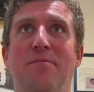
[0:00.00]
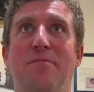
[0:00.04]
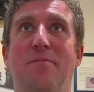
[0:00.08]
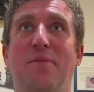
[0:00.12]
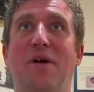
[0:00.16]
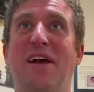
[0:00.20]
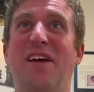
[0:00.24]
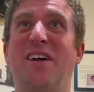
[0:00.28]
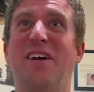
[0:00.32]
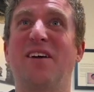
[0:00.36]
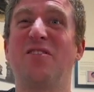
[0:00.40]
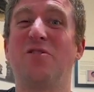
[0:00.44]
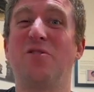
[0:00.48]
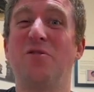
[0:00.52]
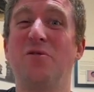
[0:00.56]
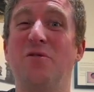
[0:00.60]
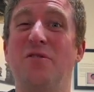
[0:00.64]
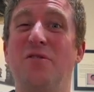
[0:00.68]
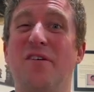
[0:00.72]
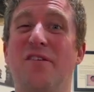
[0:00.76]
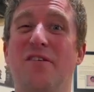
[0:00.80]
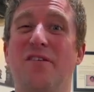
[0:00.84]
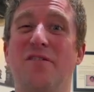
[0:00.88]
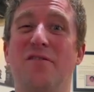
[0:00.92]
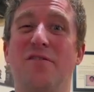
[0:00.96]
But I could do
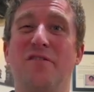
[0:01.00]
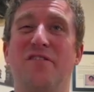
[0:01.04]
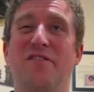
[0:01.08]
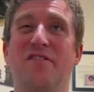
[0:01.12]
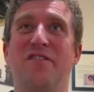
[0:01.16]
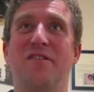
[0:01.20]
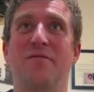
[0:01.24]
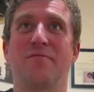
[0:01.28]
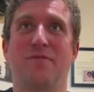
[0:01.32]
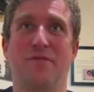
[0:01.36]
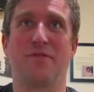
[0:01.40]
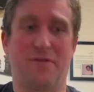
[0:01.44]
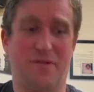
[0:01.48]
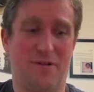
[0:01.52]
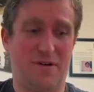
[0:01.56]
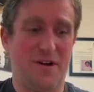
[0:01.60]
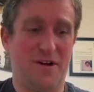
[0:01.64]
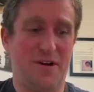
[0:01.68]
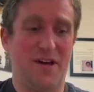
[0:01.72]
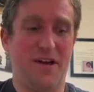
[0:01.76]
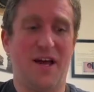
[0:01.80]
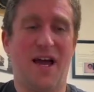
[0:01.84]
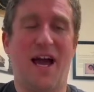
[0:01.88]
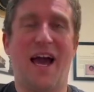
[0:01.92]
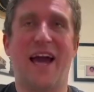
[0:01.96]
this a little simpler.
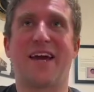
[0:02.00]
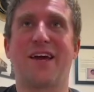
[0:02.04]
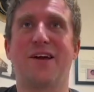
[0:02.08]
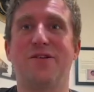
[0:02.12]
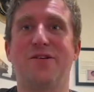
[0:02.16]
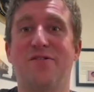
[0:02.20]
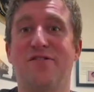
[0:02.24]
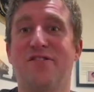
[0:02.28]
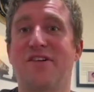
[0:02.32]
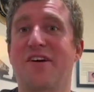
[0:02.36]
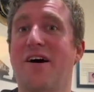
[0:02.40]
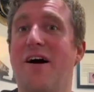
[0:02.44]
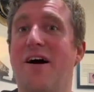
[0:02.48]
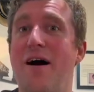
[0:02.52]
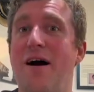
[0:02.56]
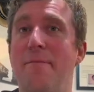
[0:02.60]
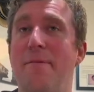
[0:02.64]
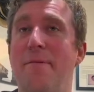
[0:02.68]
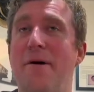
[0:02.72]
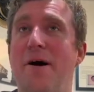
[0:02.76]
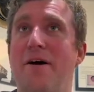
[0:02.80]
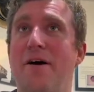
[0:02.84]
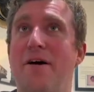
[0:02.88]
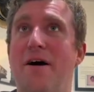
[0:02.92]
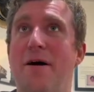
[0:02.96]
I could use a
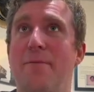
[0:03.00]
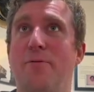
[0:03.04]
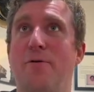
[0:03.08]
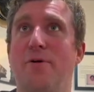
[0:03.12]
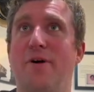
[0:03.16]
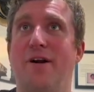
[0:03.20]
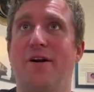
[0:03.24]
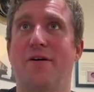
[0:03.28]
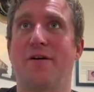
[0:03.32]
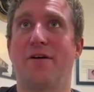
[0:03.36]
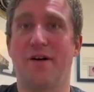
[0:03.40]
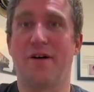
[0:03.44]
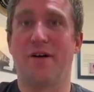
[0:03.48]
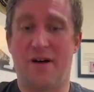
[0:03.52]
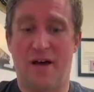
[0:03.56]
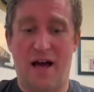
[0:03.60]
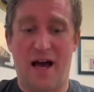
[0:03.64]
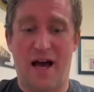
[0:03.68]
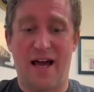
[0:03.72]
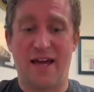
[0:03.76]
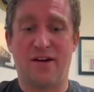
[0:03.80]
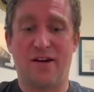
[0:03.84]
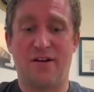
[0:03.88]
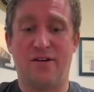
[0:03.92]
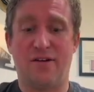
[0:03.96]
compound operator.
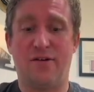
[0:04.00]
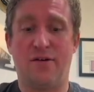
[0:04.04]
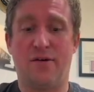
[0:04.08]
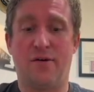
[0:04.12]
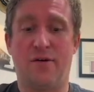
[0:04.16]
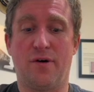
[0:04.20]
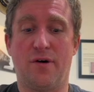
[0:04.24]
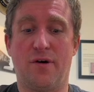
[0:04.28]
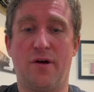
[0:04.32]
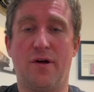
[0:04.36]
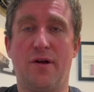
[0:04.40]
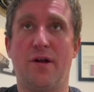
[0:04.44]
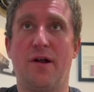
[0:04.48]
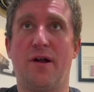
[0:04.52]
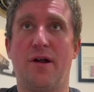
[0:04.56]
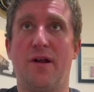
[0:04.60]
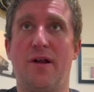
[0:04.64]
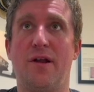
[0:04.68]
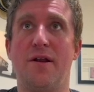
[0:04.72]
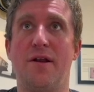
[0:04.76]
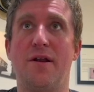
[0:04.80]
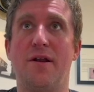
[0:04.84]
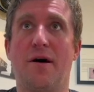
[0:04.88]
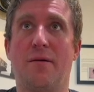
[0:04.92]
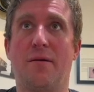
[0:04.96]
I could do
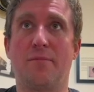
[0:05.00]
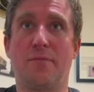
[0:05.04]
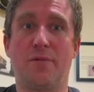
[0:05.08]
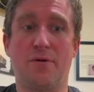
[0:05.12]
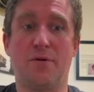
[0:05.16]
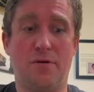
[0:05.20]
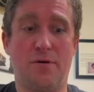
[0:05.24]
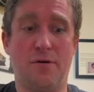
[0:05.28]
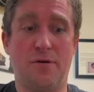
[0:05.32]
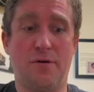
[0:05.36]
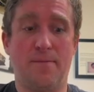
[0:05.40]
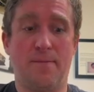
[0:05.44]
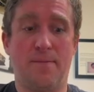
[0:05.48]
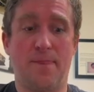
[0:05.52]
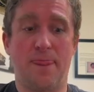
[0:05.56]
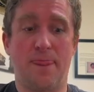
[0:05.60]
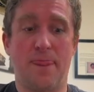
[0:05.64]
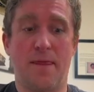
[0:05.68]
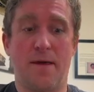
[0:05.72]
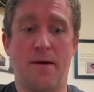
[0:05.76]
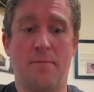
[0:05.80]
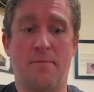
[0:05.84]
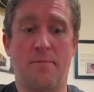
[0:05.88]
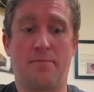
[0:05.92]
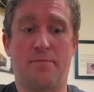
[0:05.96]
number
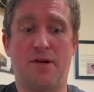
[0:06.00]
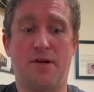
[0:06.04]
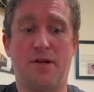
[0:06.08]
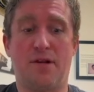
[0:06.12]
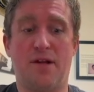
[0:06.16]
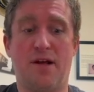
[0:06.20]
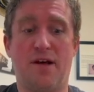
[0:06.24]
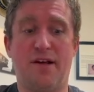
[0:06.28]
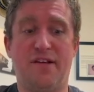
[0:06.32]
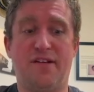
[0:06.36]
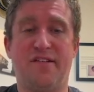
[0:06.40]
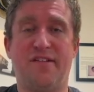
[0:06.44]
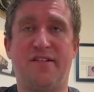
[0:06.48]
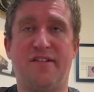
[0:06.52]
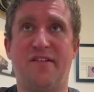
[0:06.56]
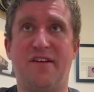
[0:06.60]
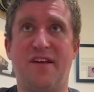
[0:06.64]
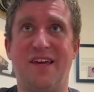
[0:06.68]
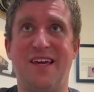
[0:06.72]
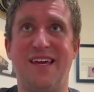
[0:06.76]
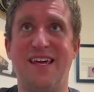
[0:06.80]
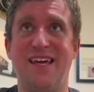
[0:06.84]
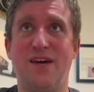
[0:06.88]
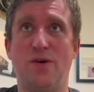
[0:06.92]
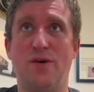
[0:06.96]
plus
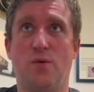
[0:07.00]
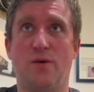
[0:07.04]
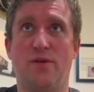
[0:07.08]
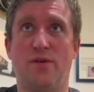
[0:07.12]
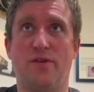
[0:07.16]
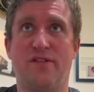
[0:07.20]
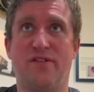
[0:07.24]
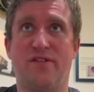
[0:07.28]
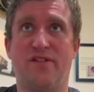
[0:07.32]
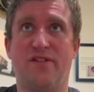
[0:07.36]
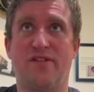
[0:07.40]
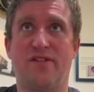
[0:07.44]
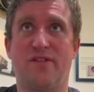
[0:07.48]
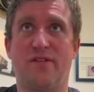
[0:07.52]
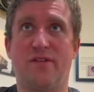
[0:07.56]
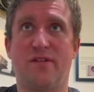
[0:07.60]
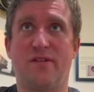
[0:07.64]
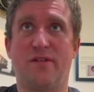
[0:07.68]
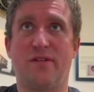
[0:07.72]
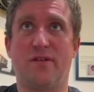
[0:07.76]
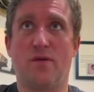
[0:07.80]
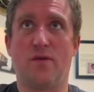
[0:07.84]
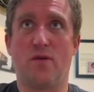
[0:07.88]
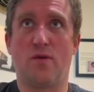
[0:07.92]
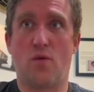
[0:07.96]
equals
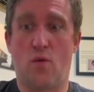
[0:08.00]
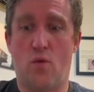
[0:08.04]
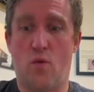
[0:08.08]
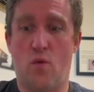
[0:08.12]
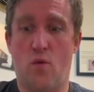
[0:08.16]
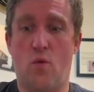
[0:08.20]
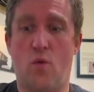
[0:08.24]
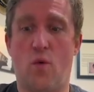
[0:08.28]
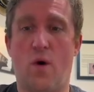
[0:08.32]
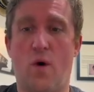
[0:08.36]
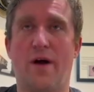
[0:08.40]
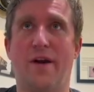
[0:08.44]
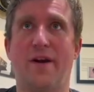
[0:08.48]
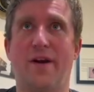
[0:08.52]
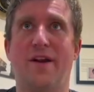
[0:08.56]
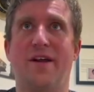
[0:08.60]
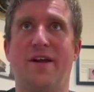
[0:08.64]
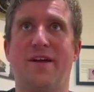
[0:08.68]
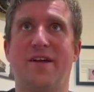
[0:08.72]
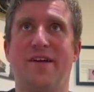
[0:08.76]
1.